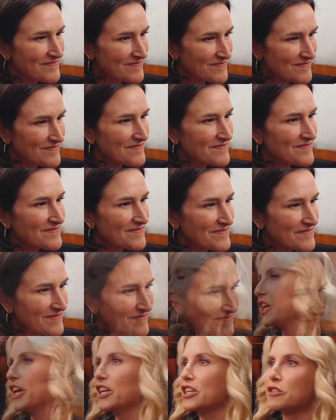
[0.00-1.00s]
My kids are going
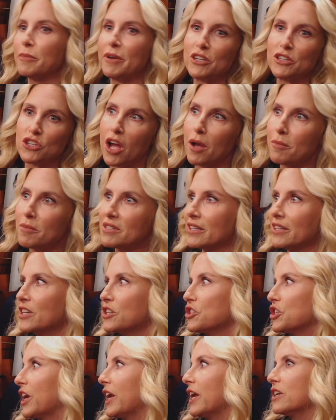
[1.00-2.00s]
to change. My job is going
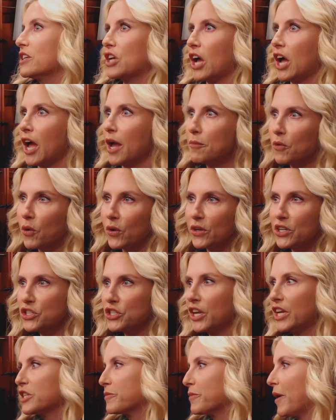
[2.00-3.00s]
to change. I'm going to
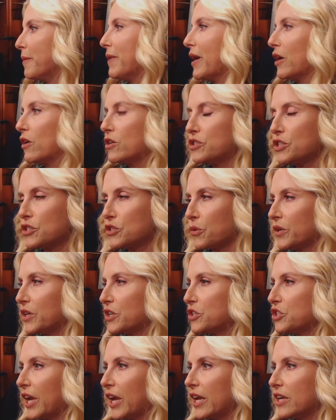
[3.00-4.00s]
change. My marriage is going
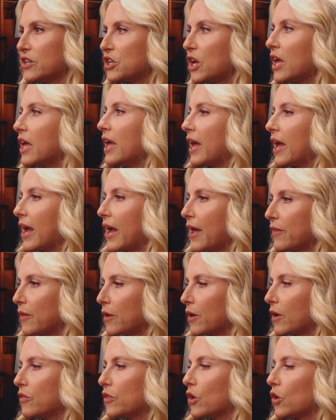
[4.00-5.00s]
to change.
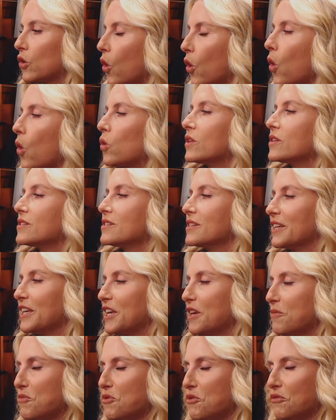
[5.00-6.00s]
And the goal is to
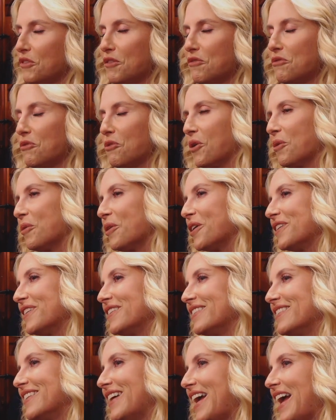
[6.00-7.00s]
keep moving forward
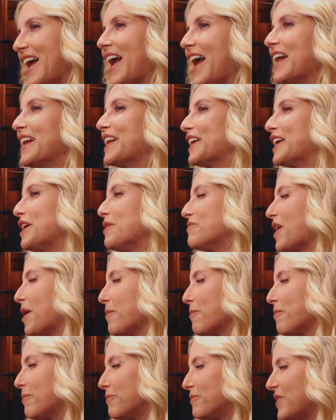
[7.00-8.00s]
and to keep
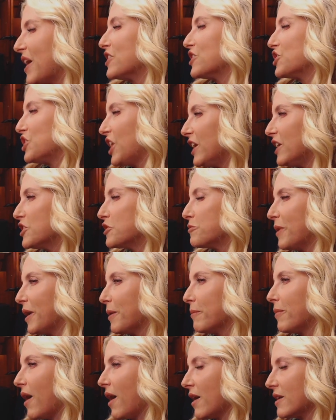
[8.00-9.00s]
that change
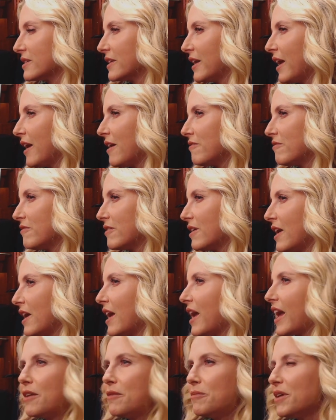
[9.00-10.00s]
being positive
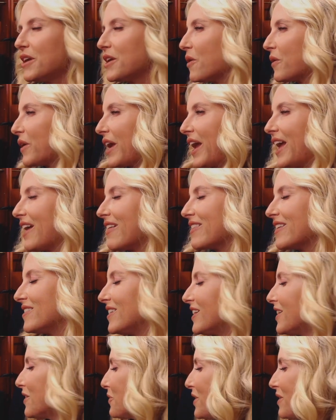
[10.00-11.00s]
and being okay
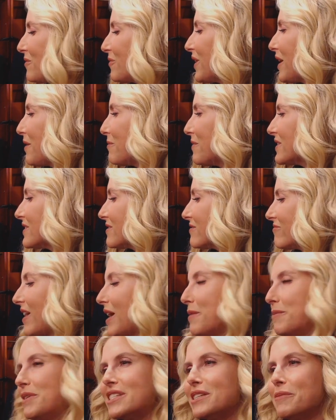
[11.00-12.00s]
that, you know what, when I miss
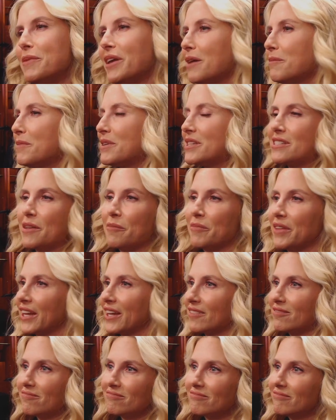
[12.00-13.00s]
something, I miss
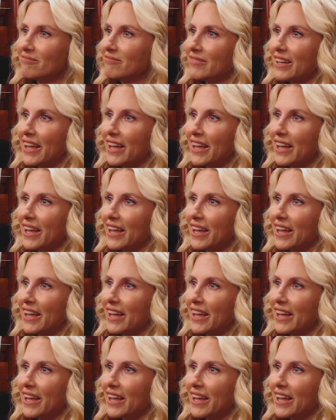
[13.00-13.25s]
something. Yeah.